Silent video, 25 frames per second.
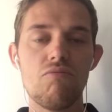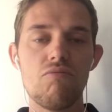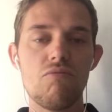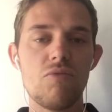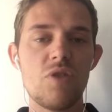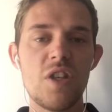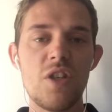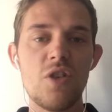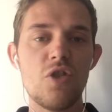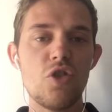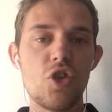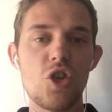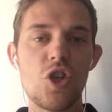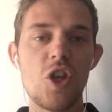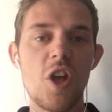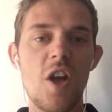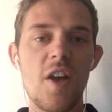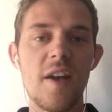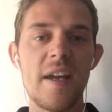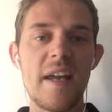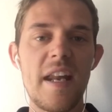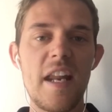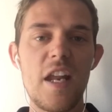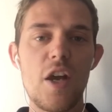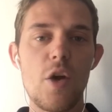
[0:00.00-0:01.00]
didn't
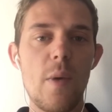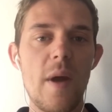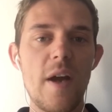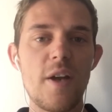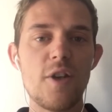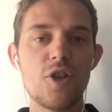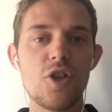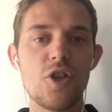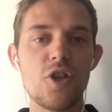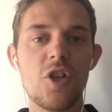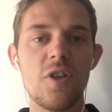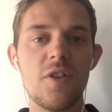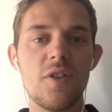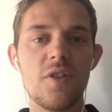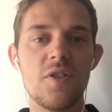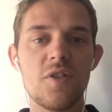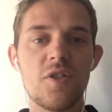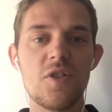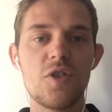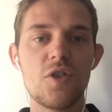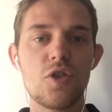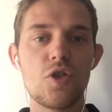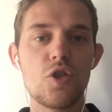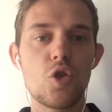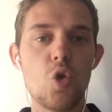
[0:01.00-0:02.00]
shirk any
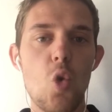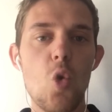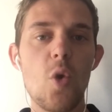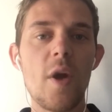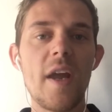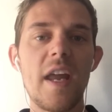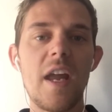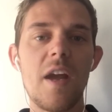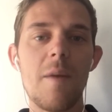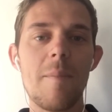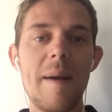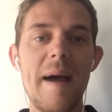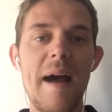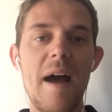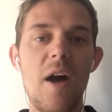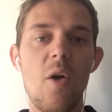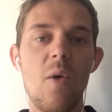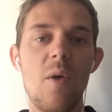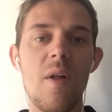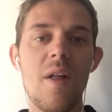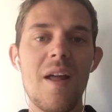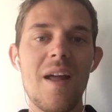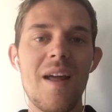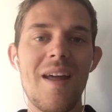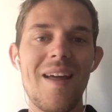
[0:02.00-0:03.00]
questions, talking
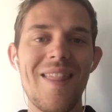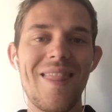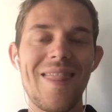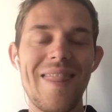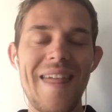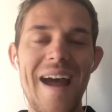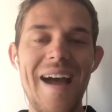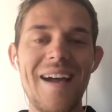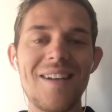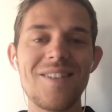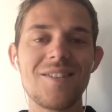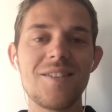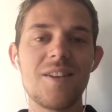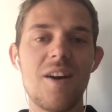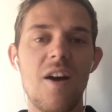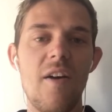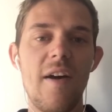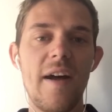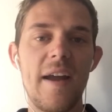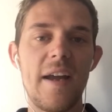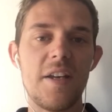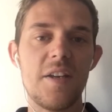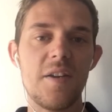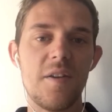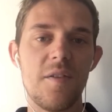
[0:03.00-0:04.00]
about that
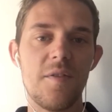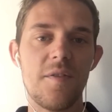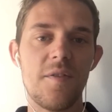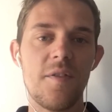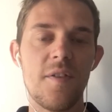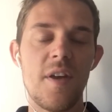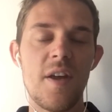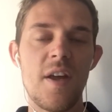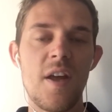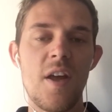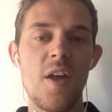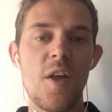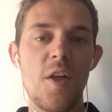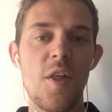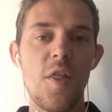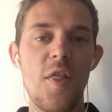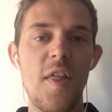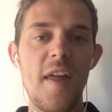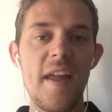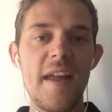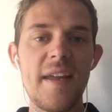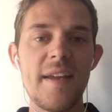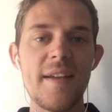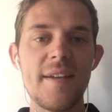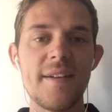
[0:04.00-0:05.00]
side of
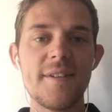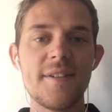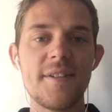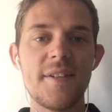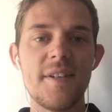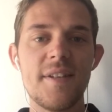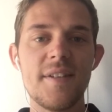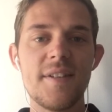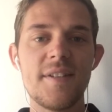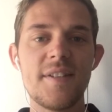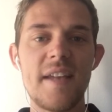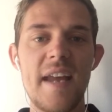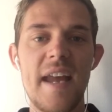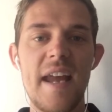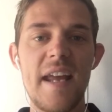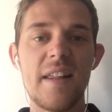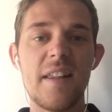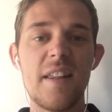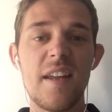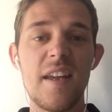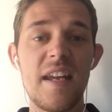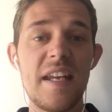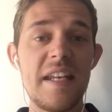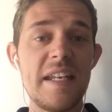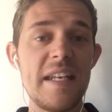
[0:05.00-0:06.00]
things and saying
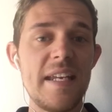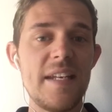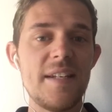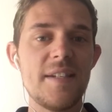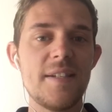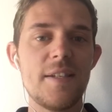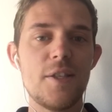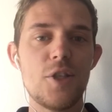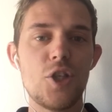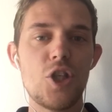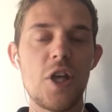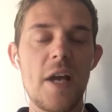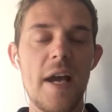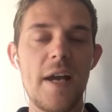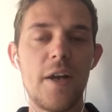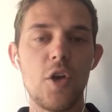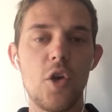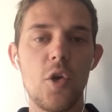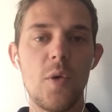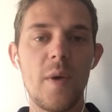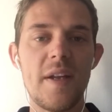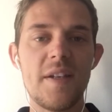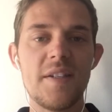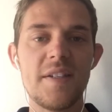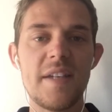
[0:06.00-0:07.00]
that he needs to
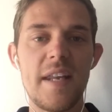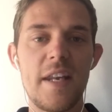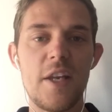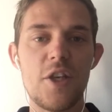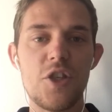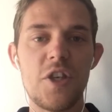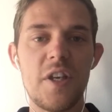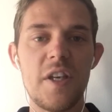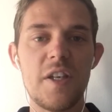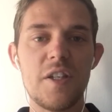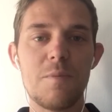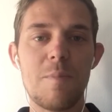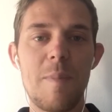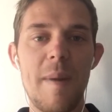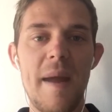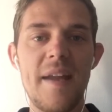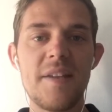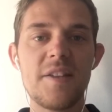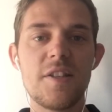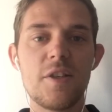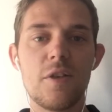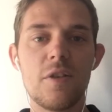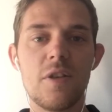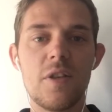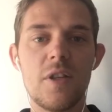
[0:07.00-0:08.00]
channel his energies
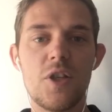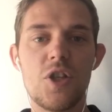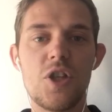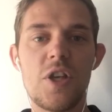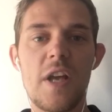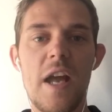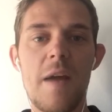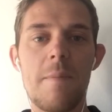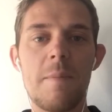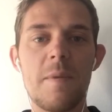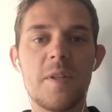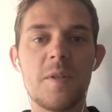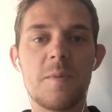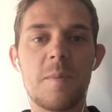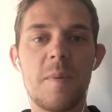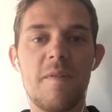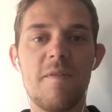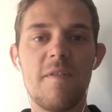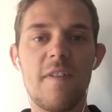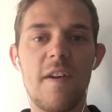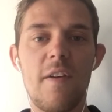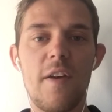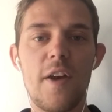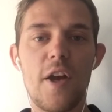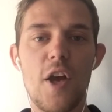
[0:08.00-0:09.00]
better, and the chairman's
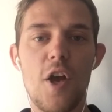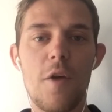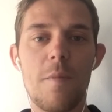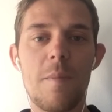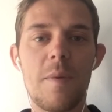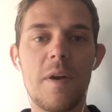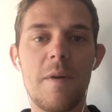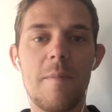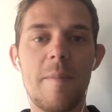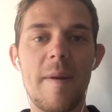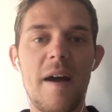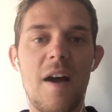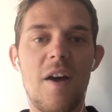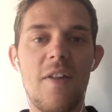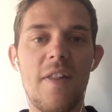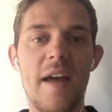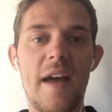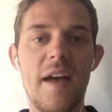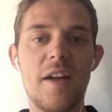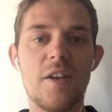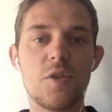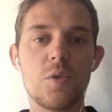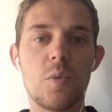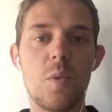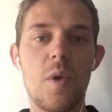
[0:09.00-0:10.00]
been very open about
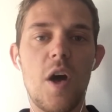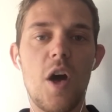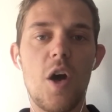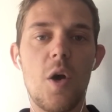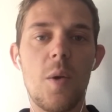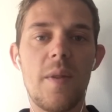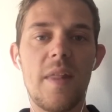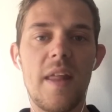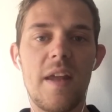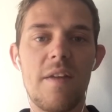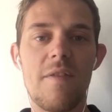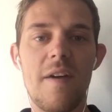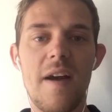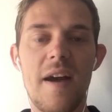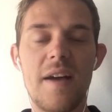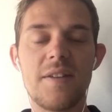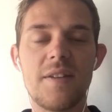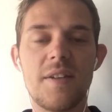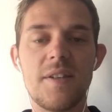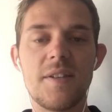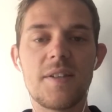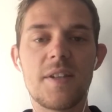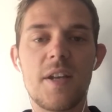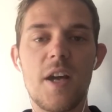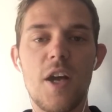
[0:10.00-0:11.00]
that as well, and they've had
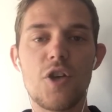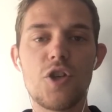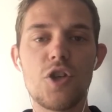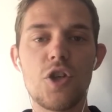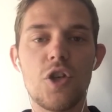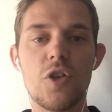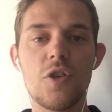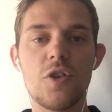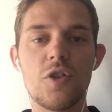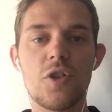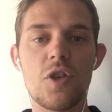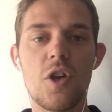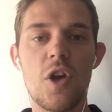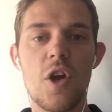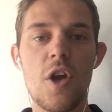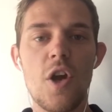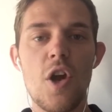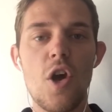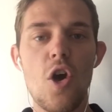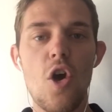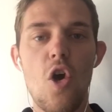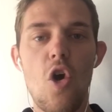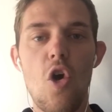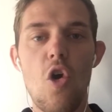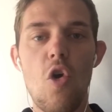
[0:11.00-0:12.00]
discussions
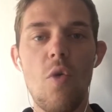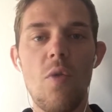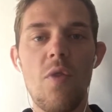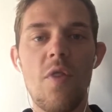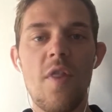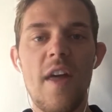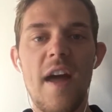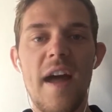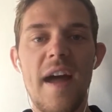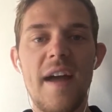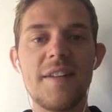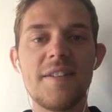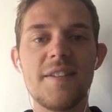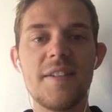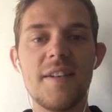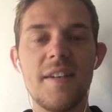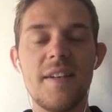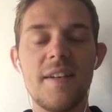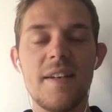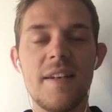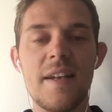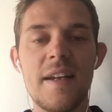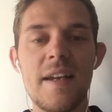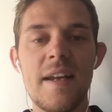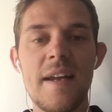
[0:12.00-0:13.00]
on that,
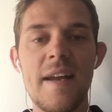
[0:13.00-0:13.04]
and